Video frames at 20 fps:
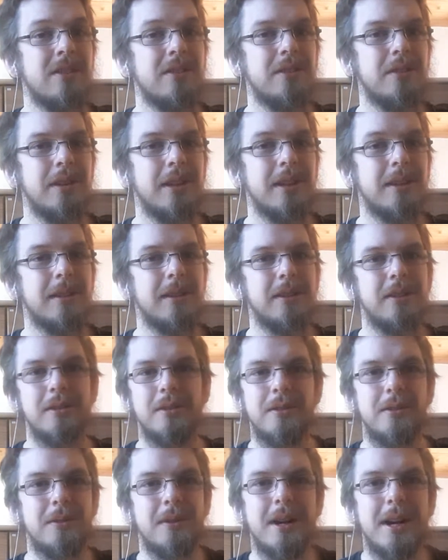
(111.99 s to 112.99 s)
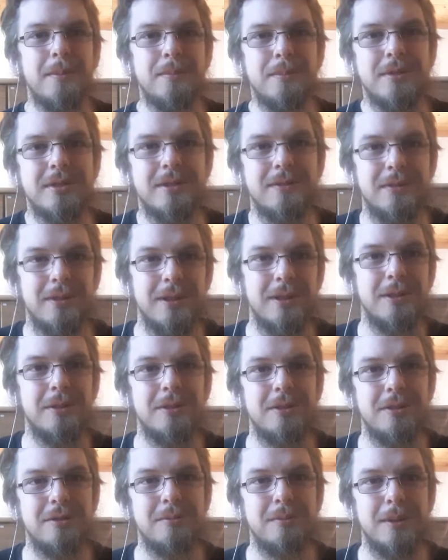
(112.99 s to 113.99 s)
So yeah, I don't know what happens if you
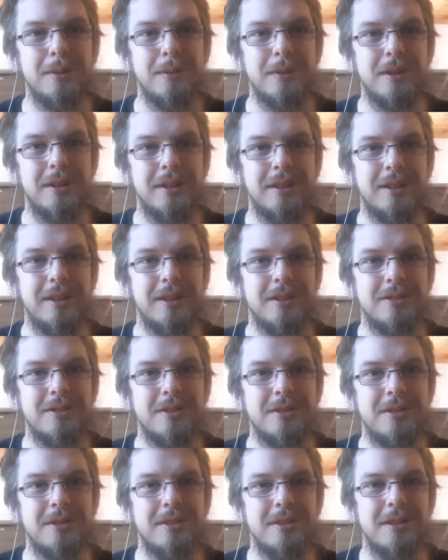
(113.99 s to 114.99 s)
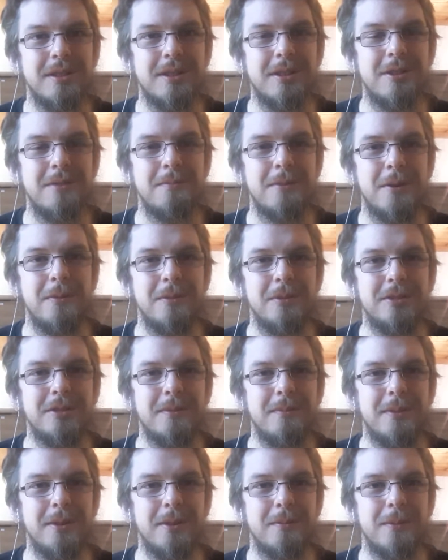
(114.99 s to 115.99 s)
lose. Maybe I should uh, come up with
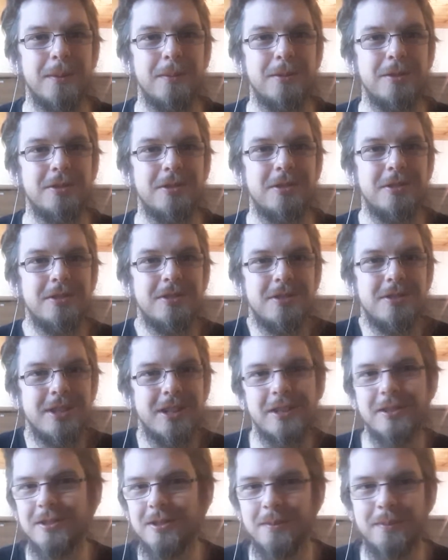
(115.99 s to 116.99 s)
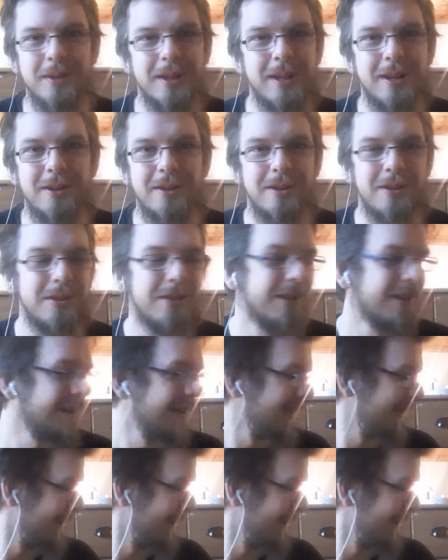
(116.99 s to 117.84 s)
something. Maybe you should suggest something. I don't know.